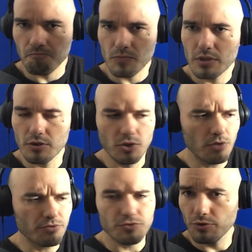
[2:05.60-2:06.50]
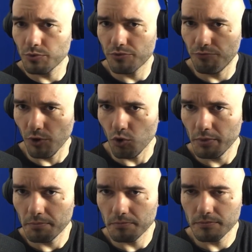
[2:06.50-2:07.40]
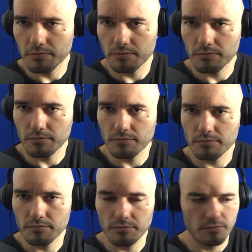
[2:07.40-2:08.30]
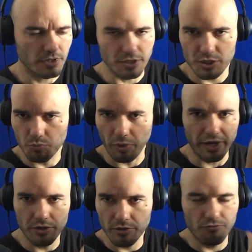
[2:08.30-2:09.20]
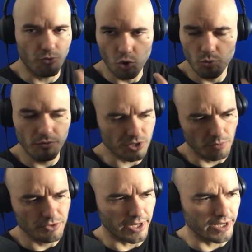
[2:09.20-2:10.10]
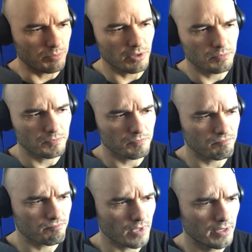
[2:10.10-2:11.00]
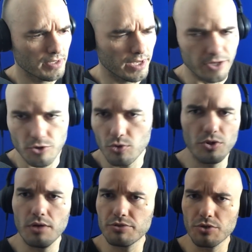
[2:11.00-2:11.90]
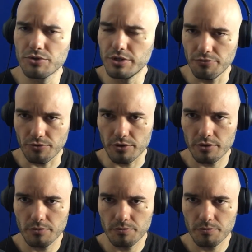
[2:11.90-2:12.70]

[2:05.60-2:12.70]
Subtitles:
The glove is filled with foam, expanded foam of some type, and all gloves are different.